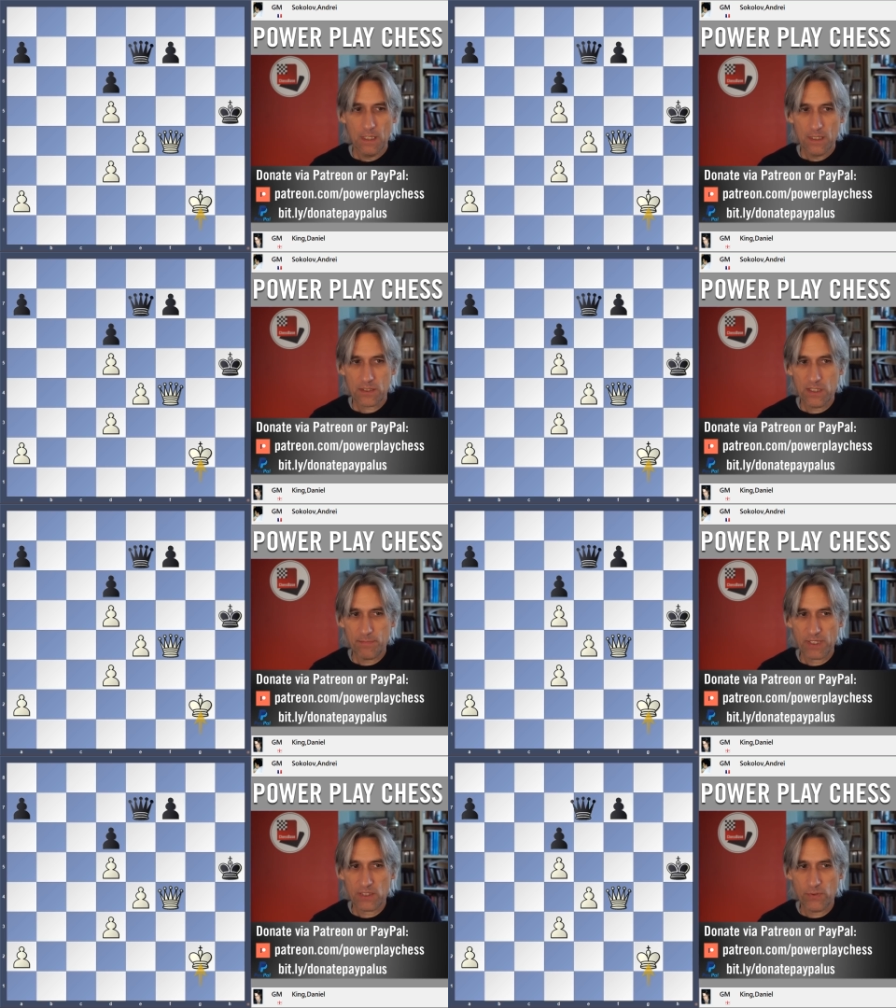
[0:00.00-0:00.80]
So he
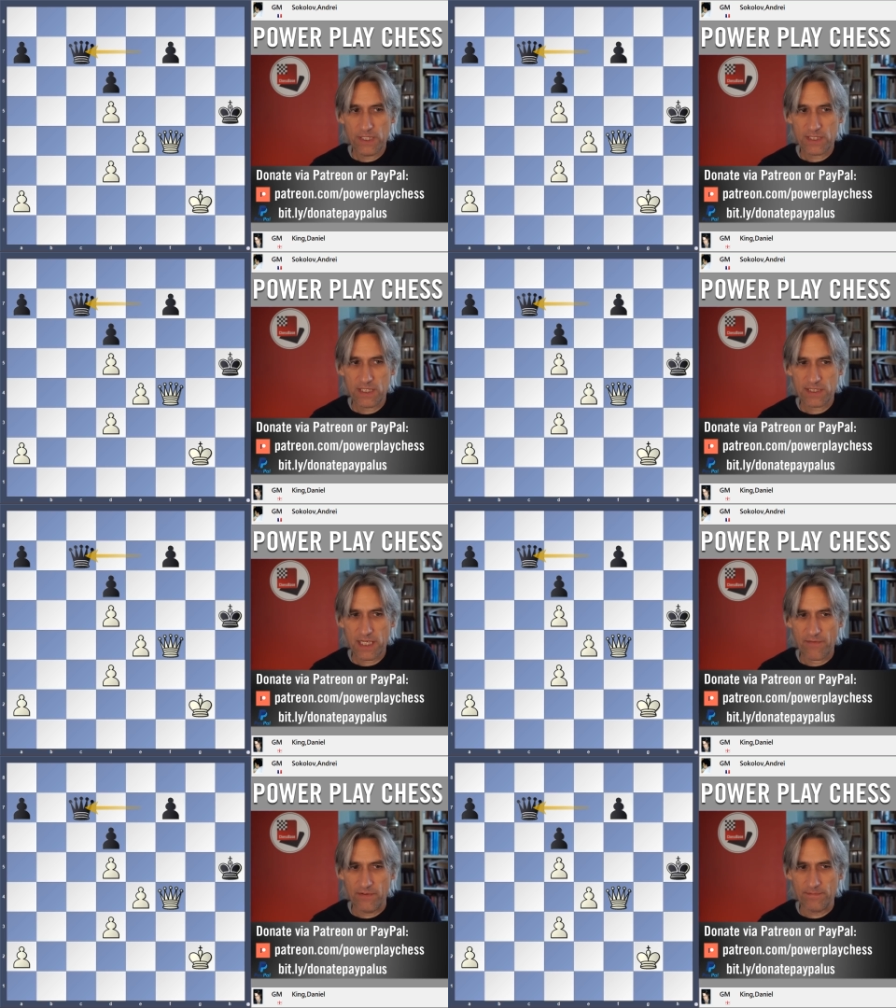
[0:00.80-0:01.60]
played queen
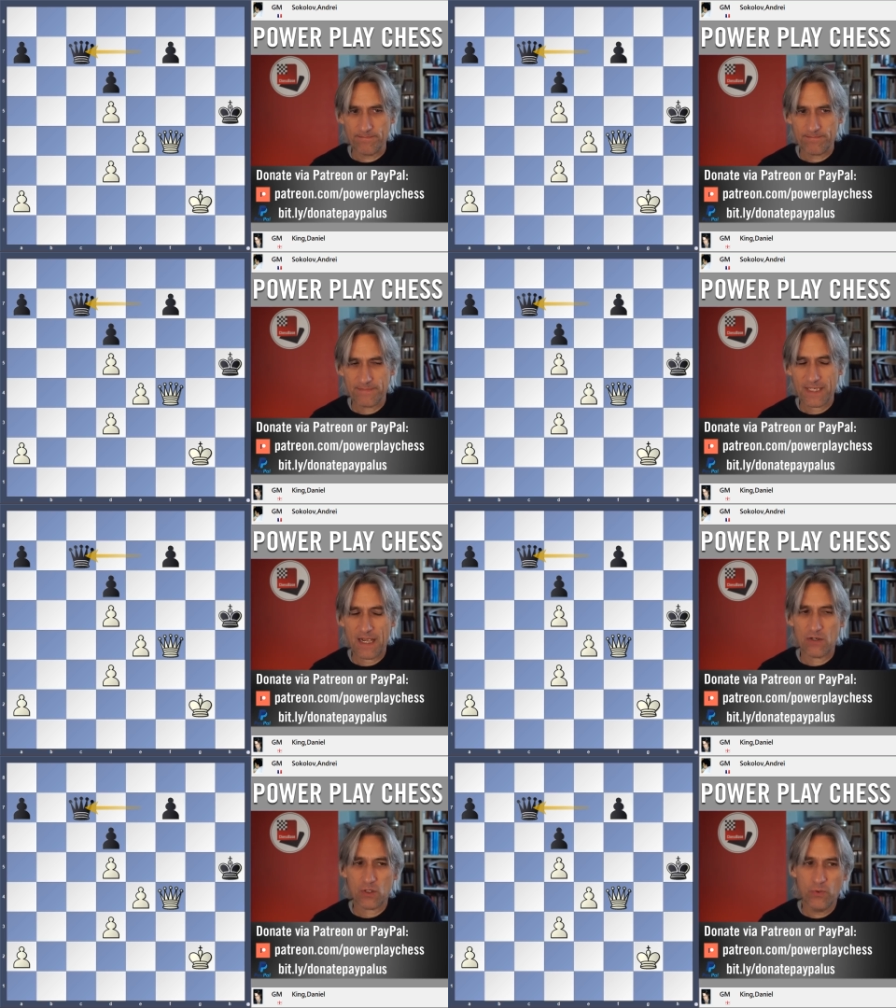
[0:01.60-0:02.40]
c7.
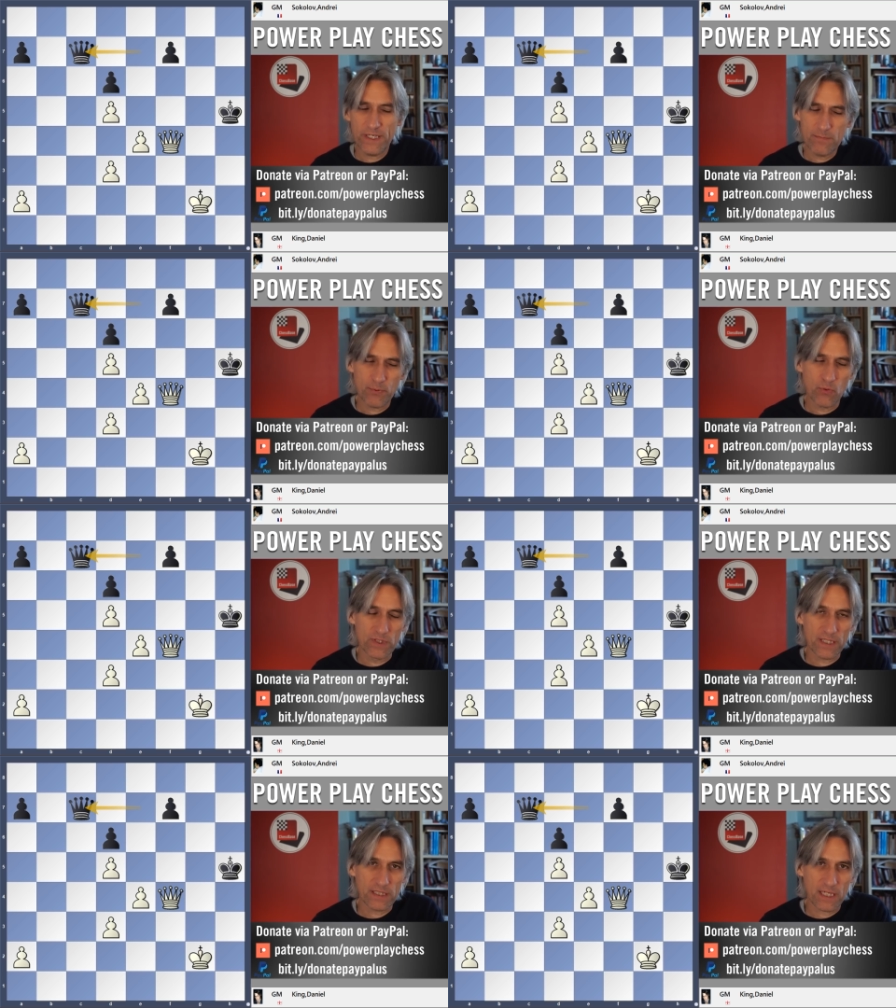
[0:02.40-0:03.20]
Now, queen and pawn
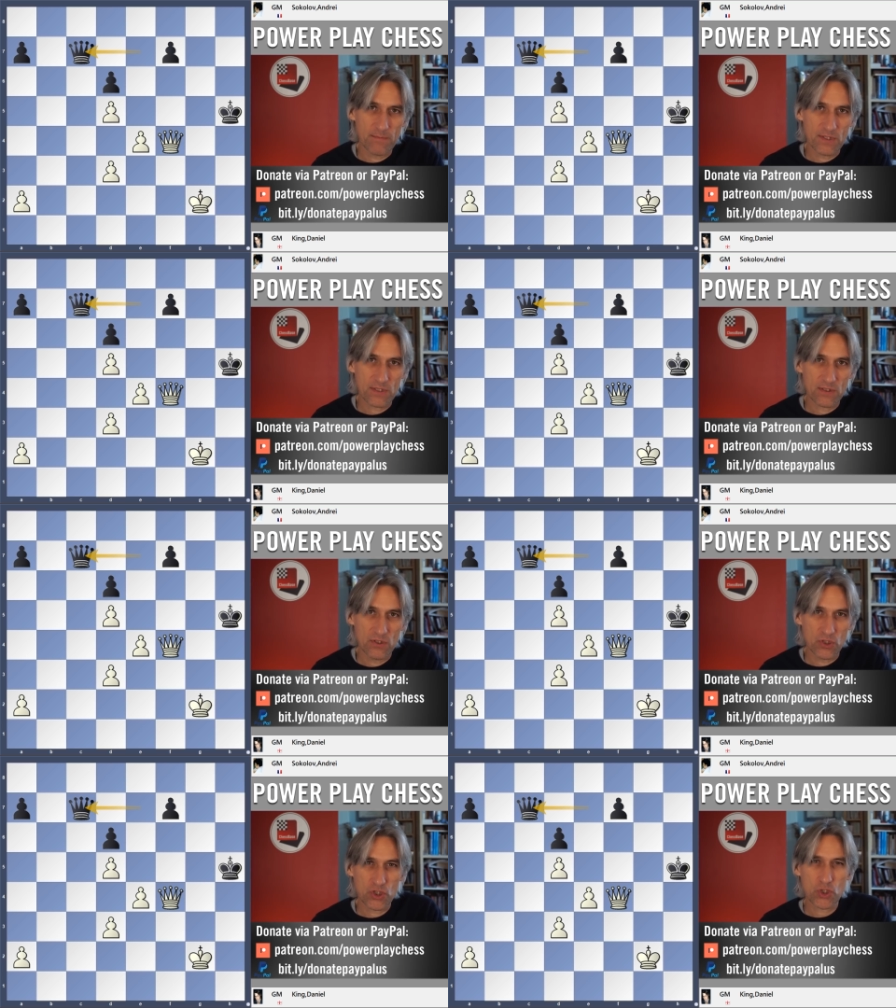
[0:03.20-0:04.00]
endgames,
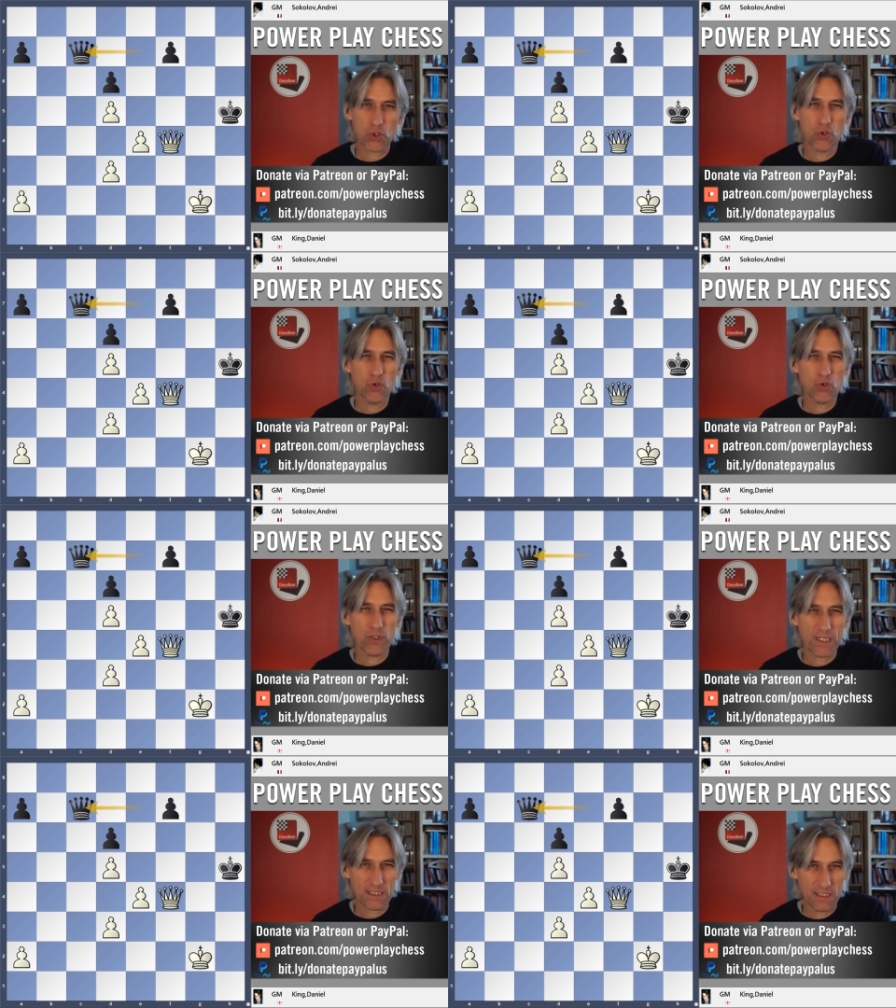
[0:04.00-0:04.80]

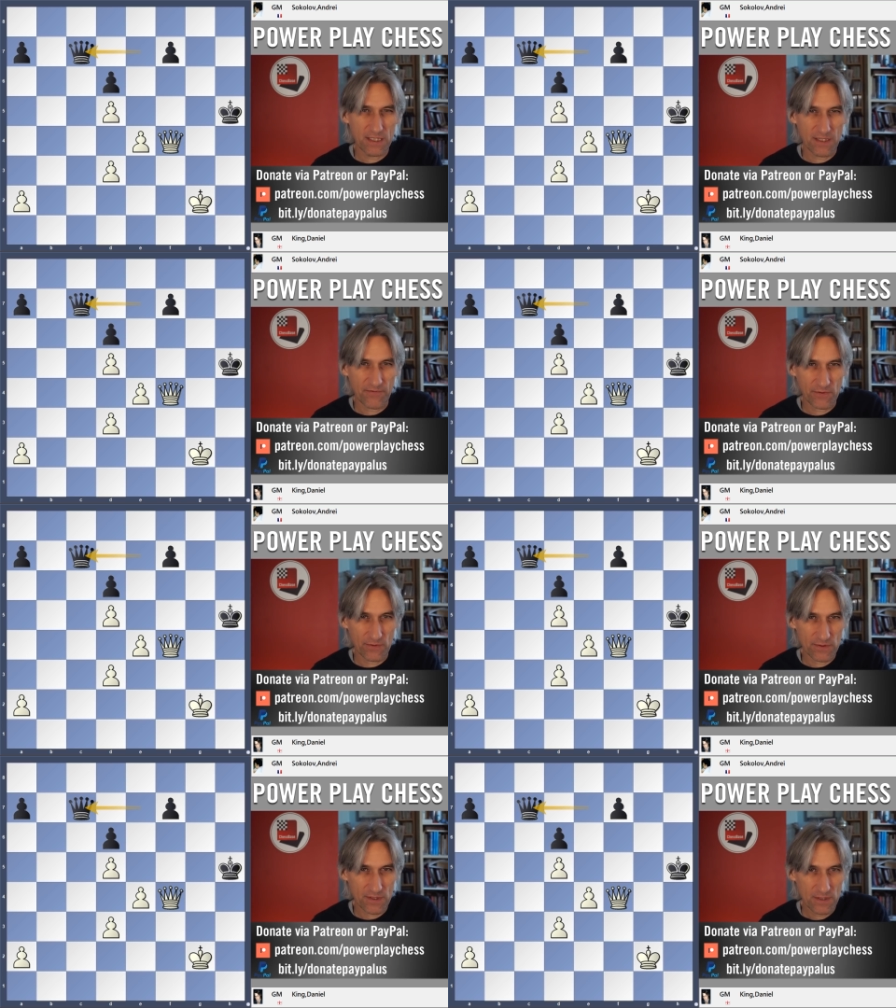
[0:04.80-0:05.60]
notoriously
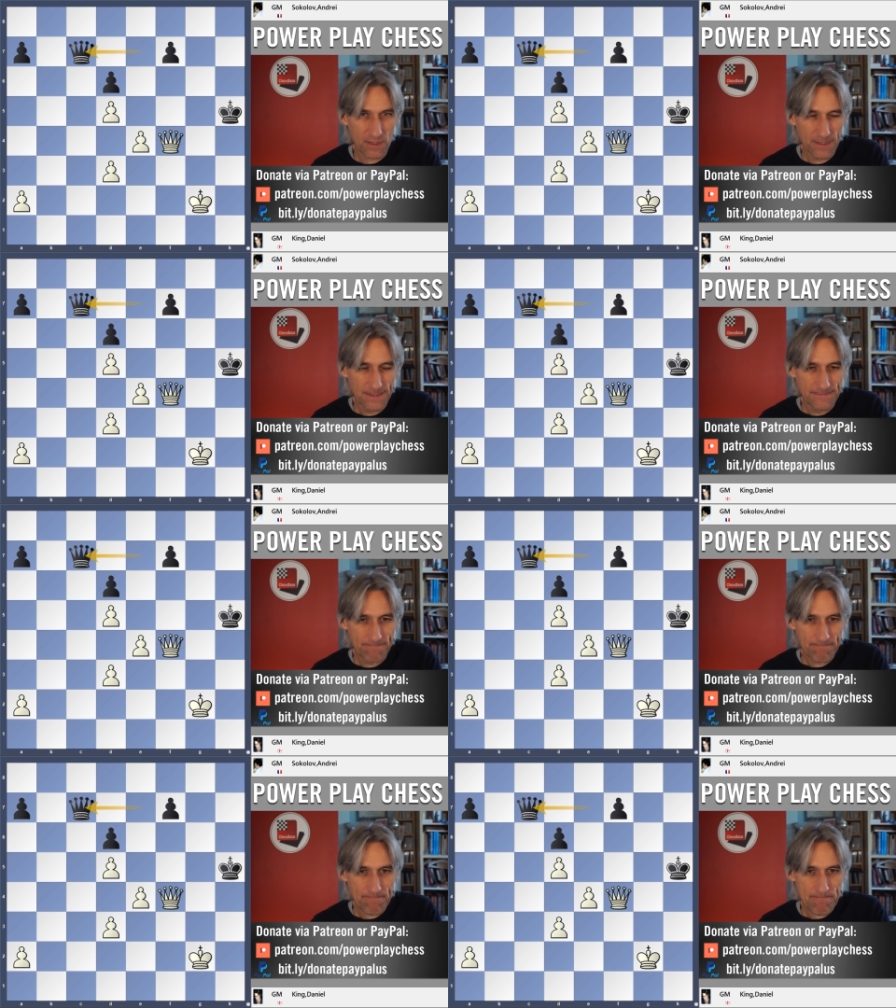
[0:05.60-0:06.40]
difficult
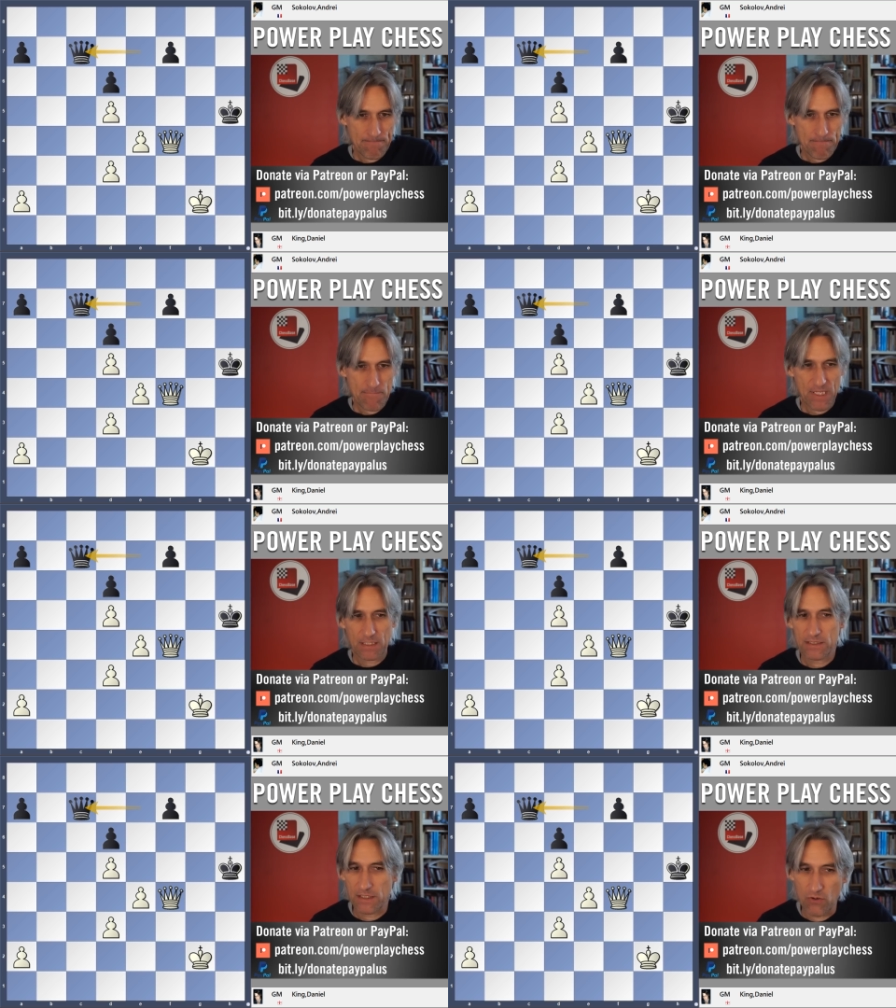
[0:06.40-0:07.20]

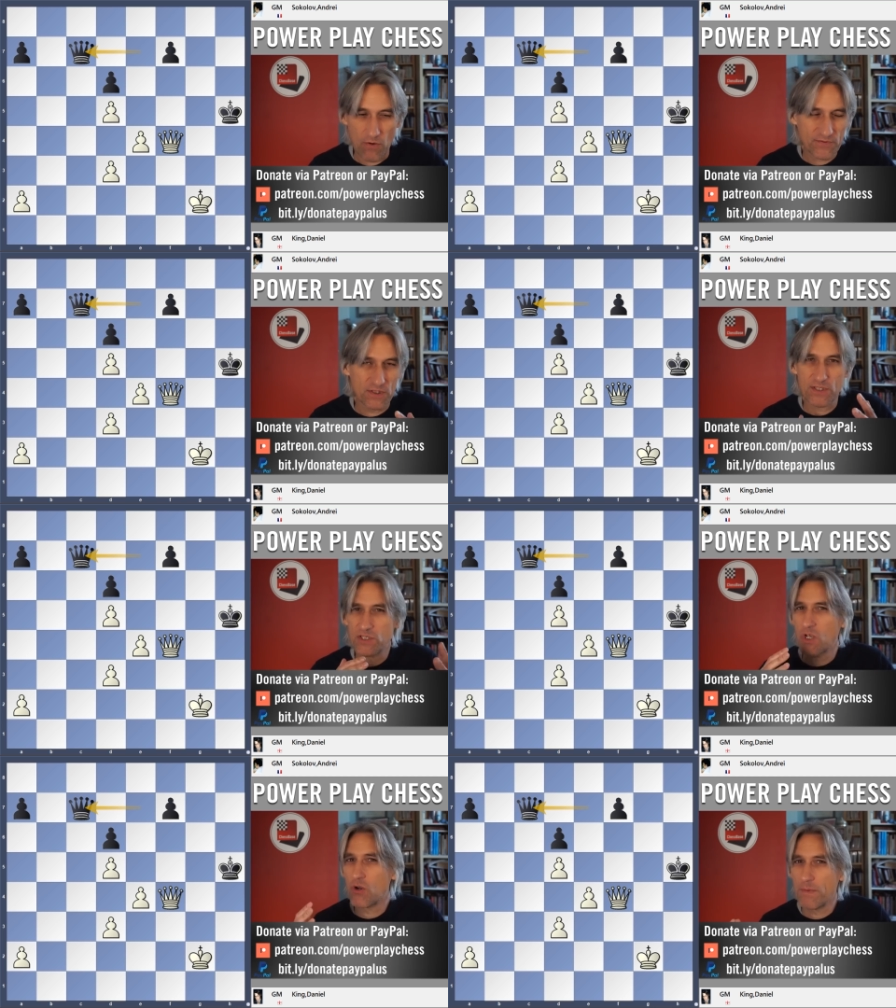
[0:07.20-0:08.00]
because there are often
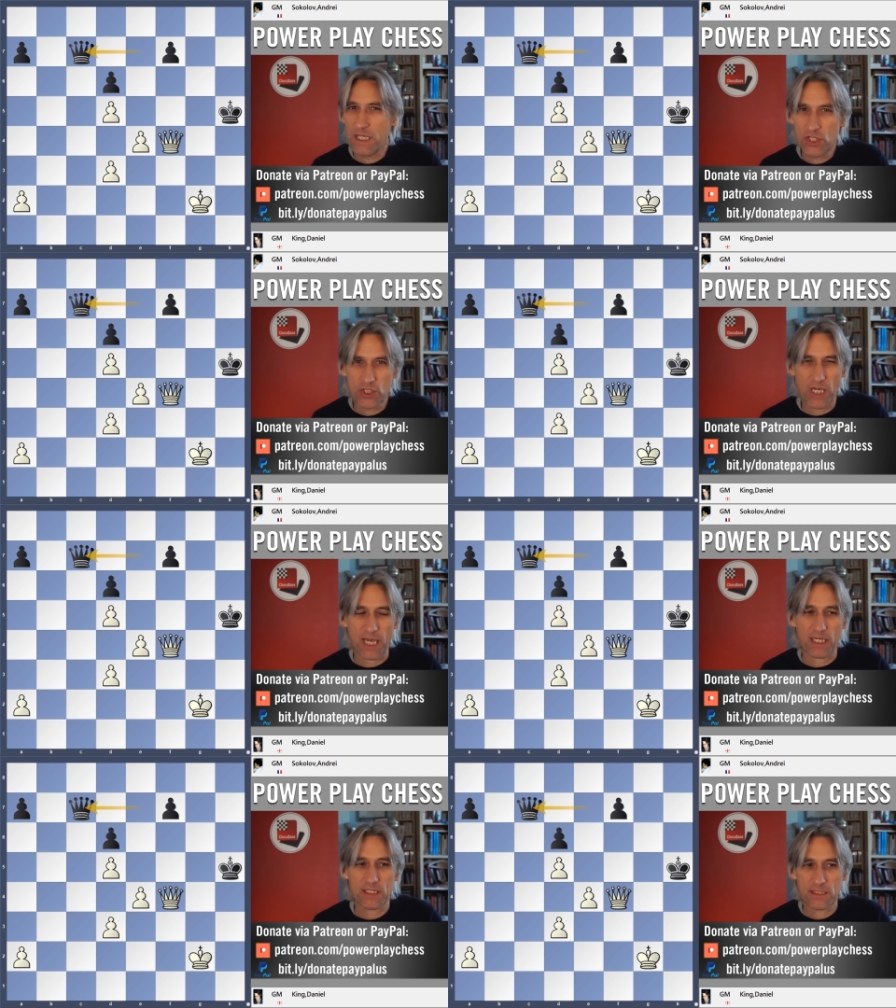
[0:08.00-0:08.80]
so many
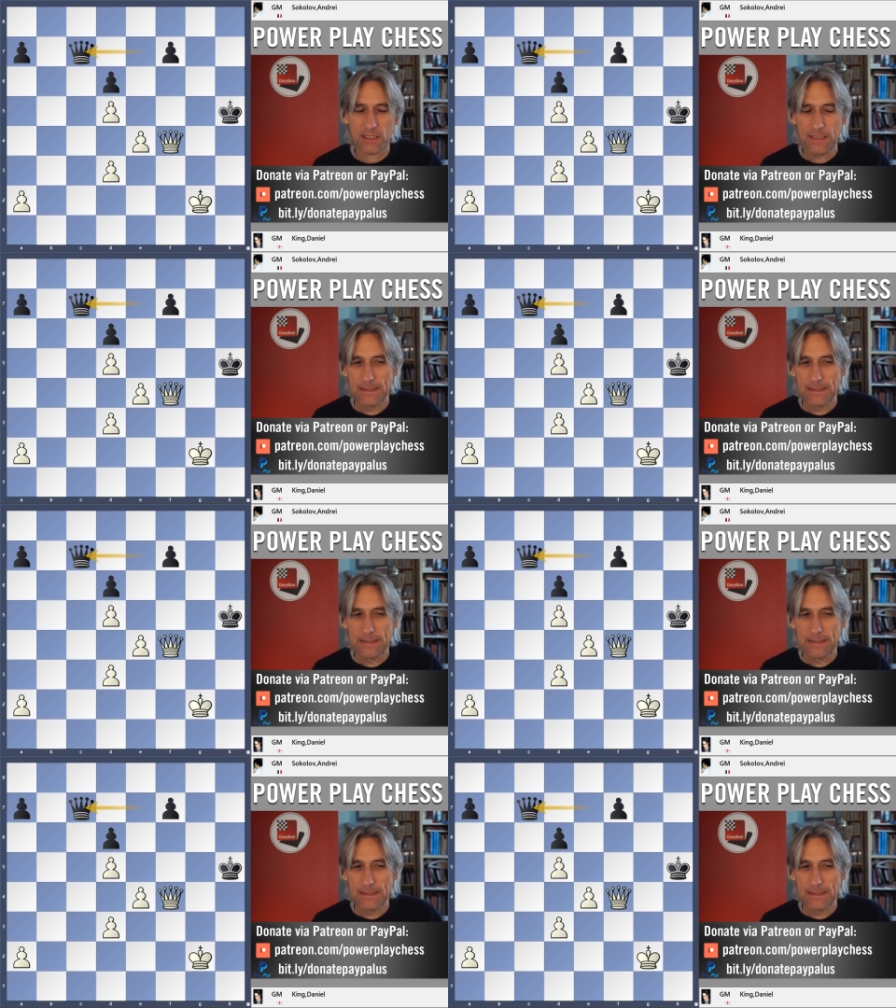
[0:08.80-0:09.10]
checks.